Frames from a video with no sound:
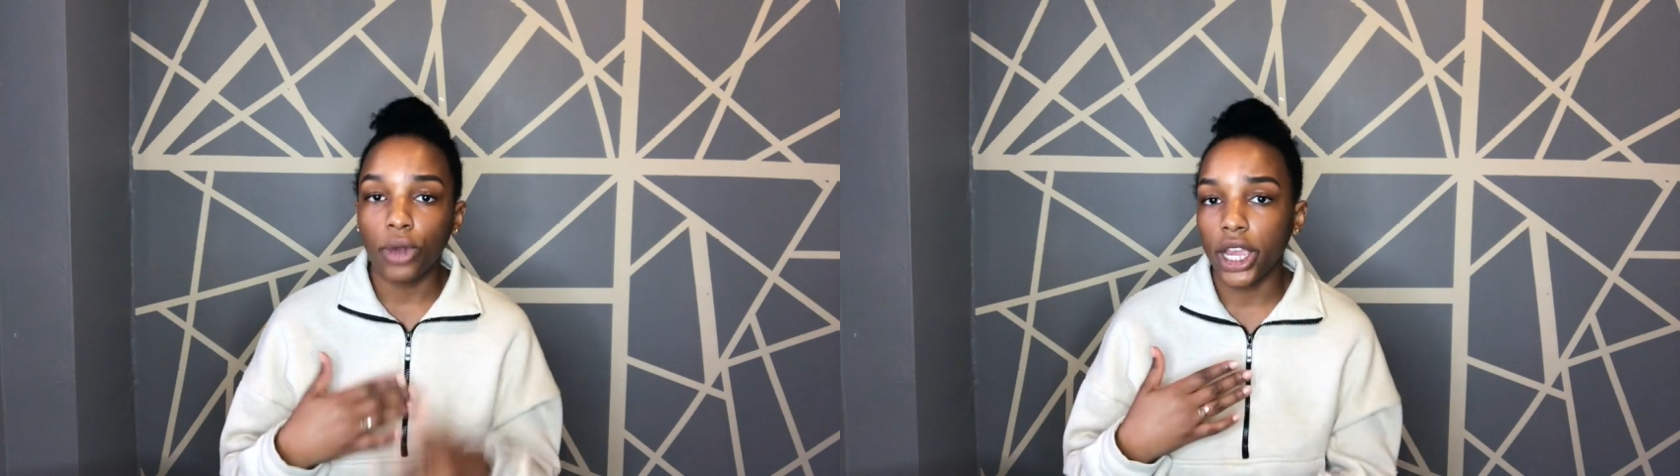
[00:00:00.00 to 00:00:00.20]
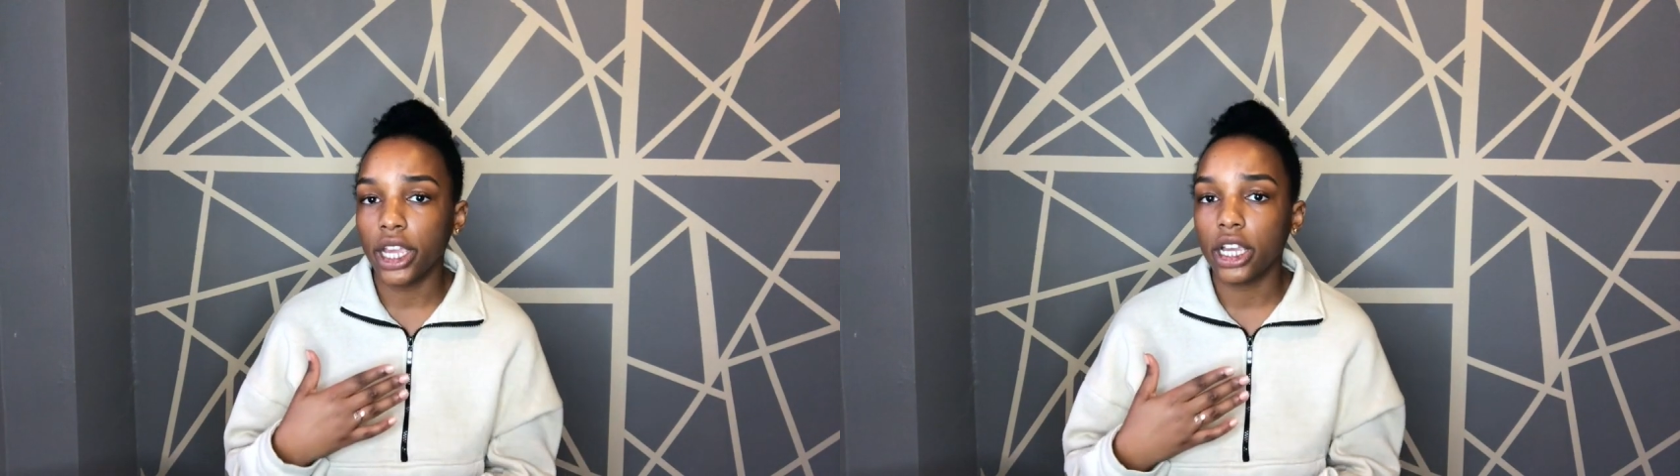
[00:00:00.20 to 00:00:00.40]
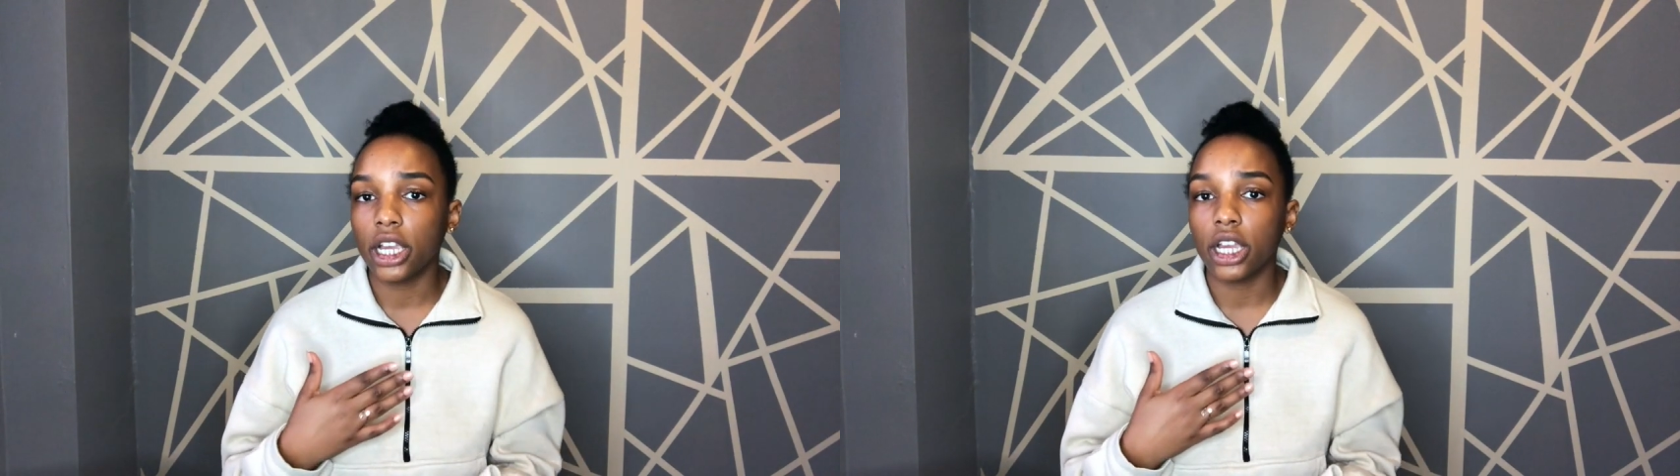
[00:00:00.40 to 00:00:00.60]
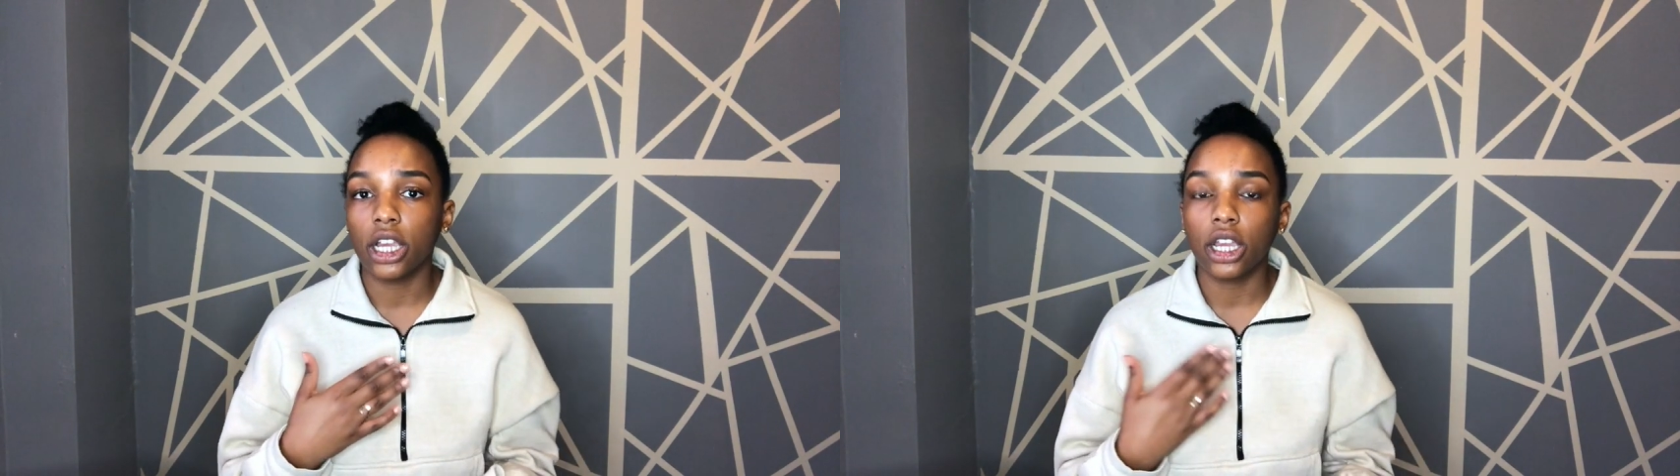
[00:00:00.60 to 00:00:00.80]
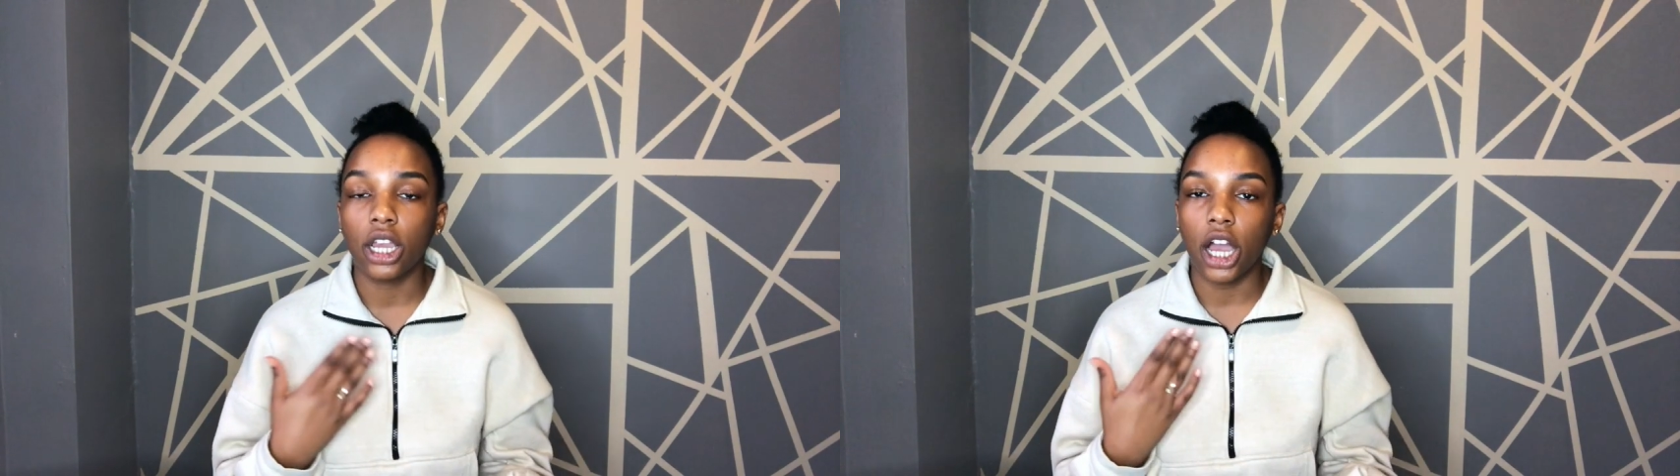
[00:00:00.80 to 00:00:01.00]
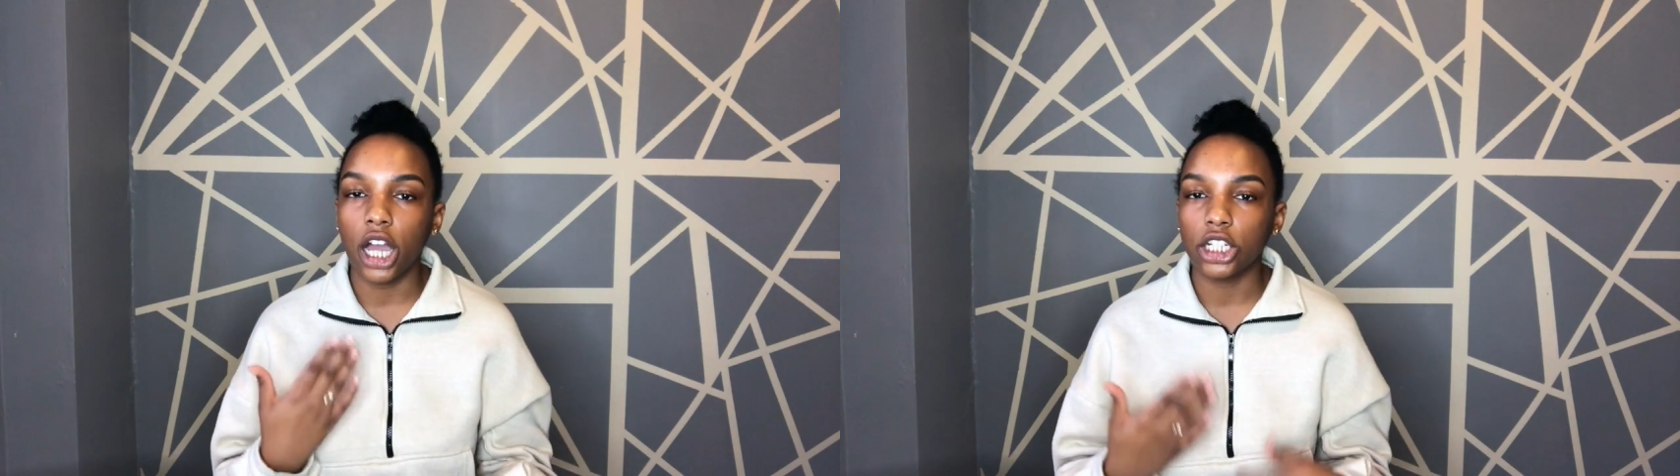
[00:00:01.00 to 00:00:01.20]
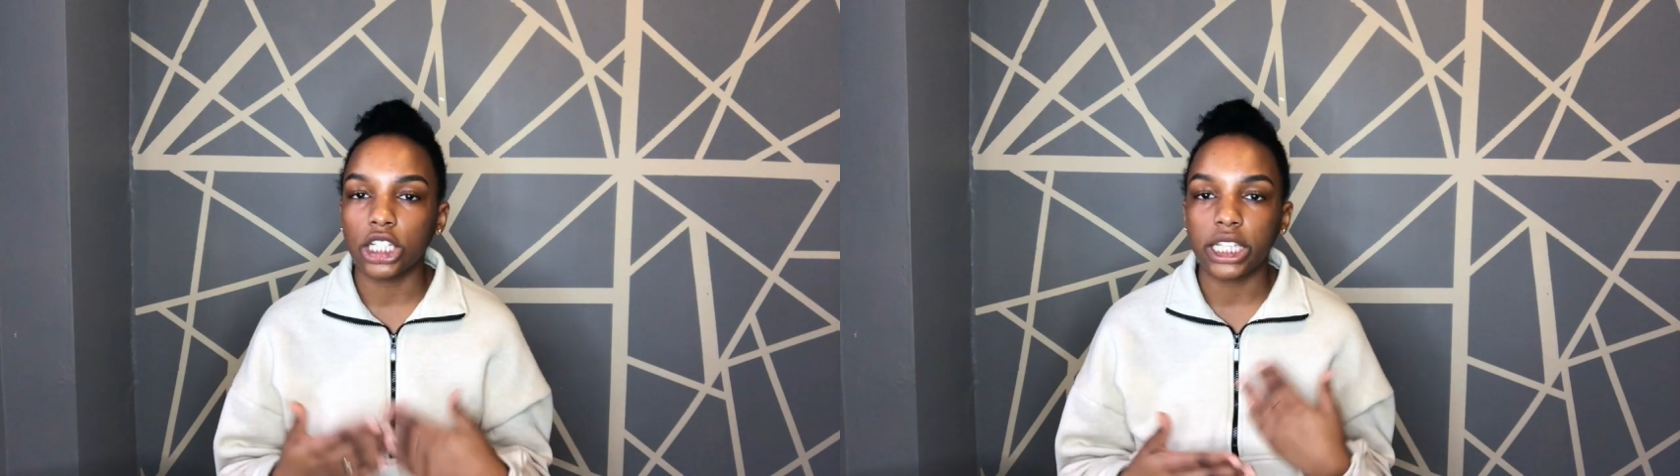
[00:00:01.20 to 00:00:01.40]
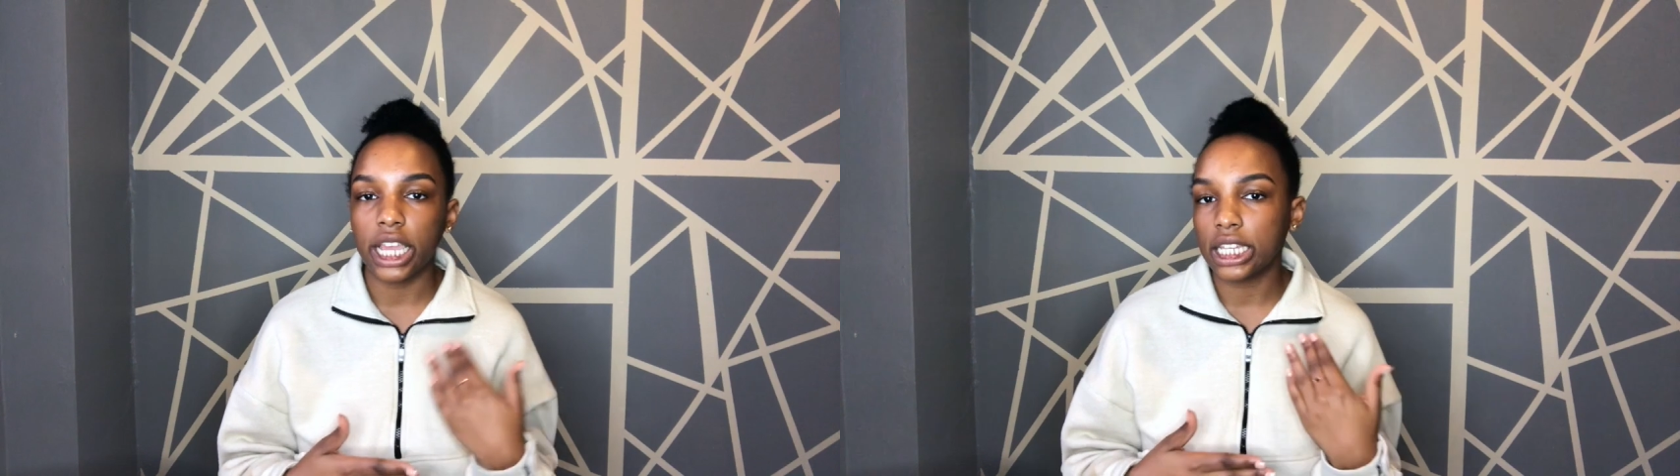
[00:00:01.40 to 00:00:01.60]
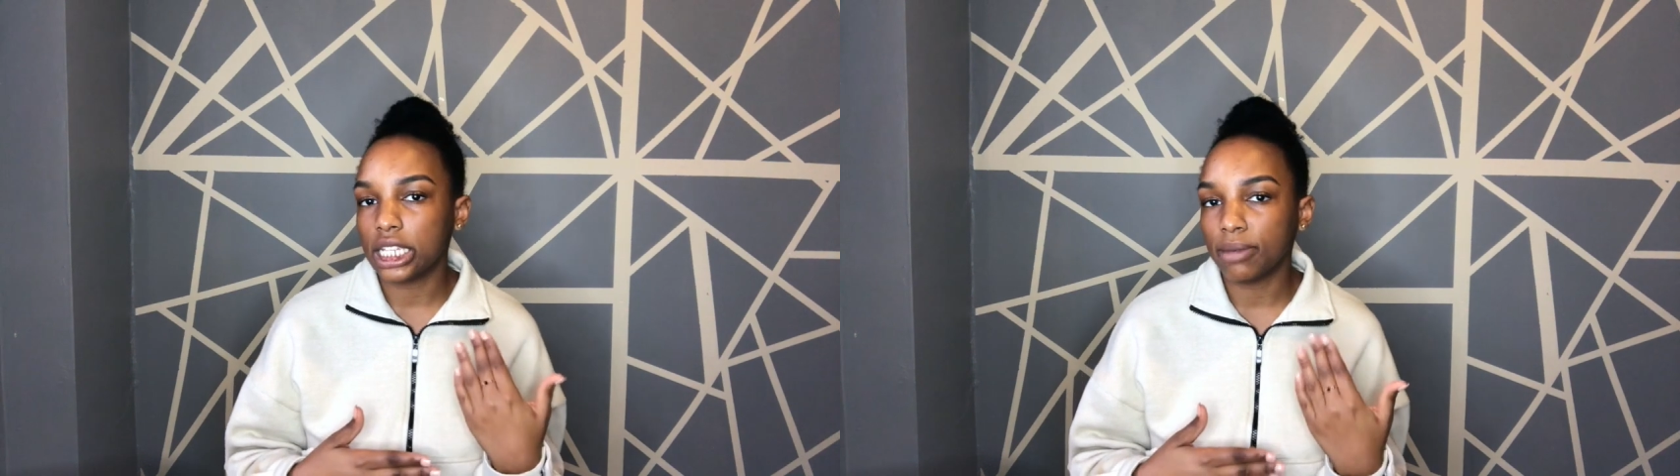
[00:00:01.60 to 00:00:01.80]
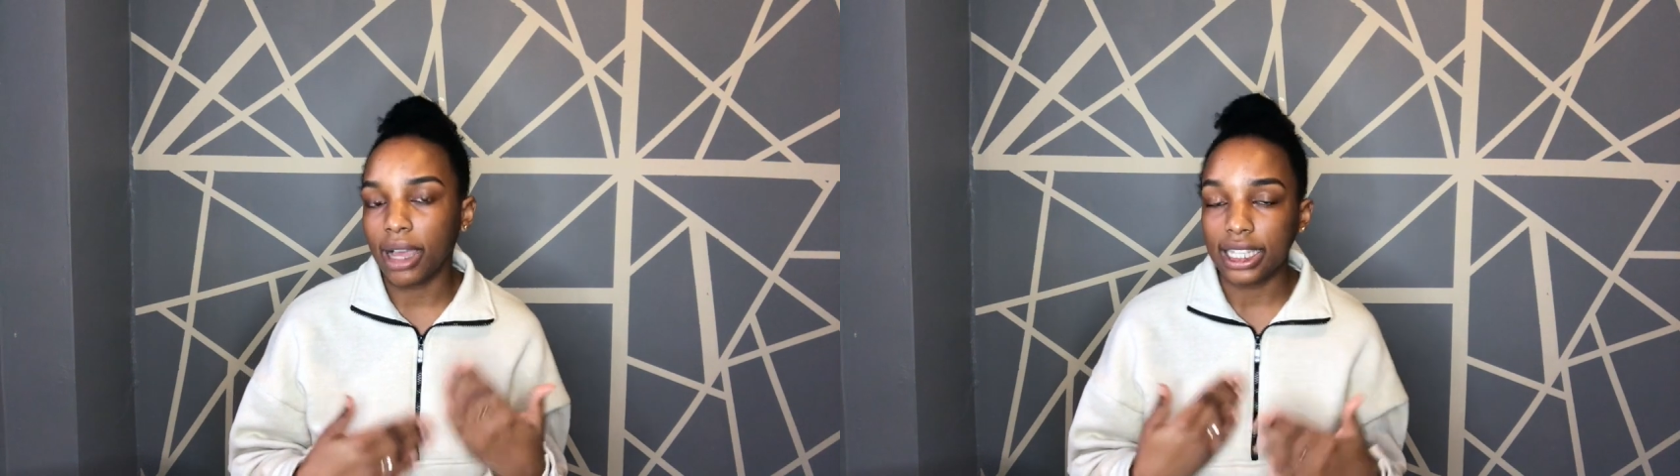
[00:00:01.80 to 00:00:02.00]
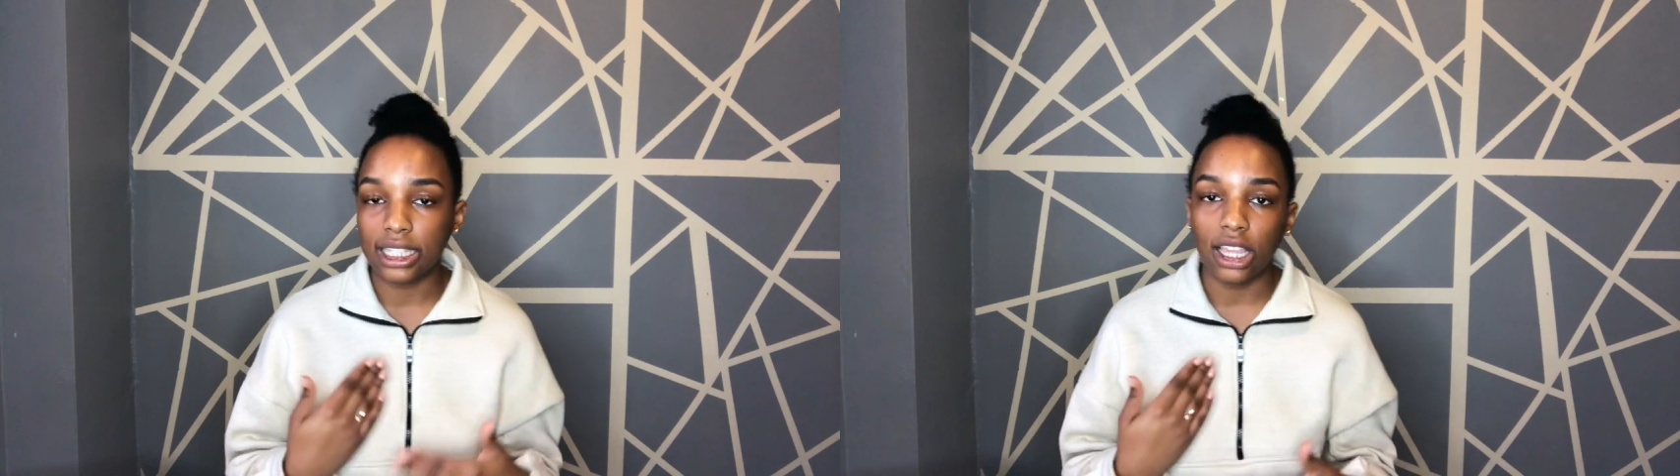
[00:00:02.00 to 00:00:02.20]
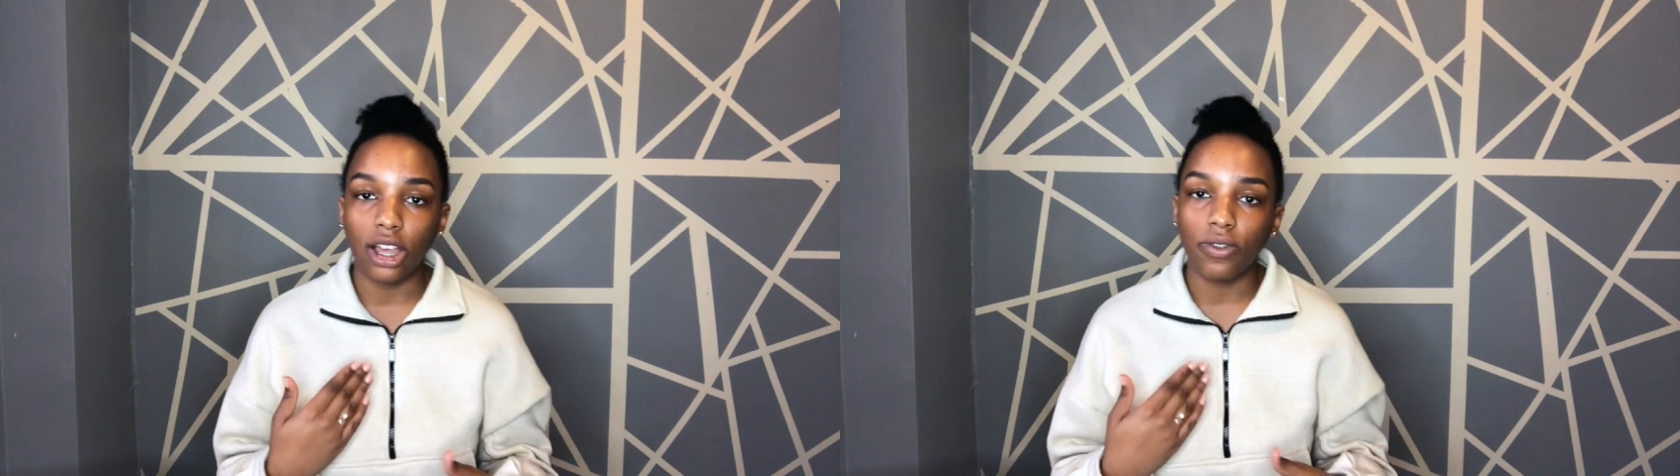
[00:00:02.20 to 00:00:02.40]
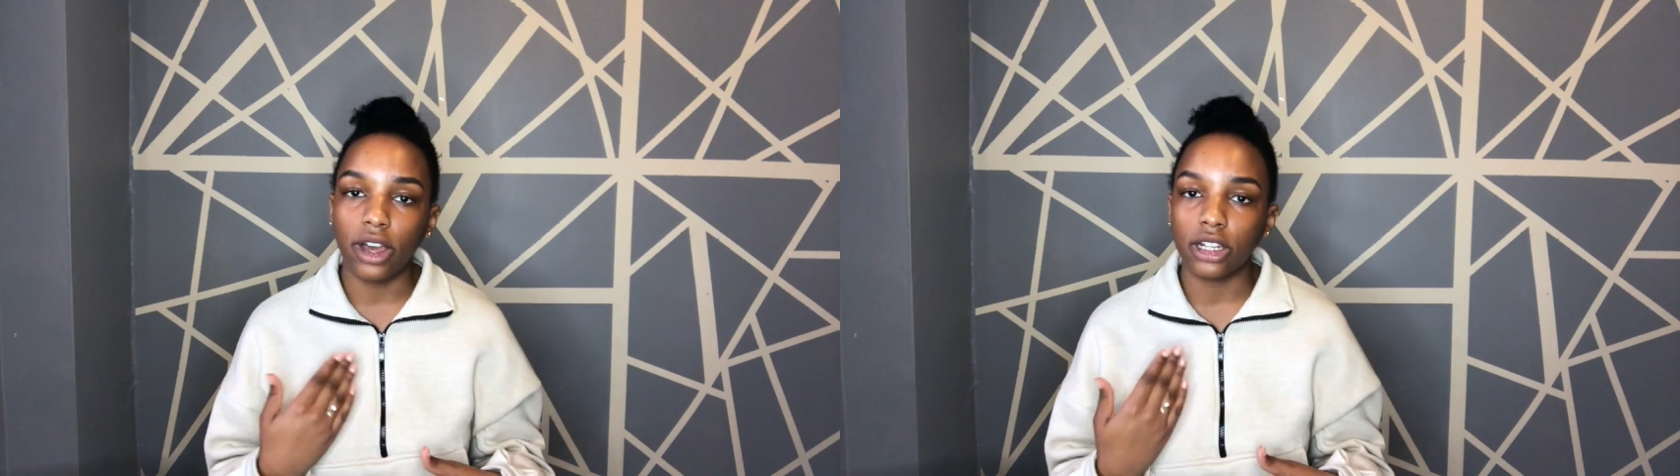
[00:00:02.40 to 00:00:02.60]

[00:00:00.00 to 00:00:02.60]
prayer, understanding myself,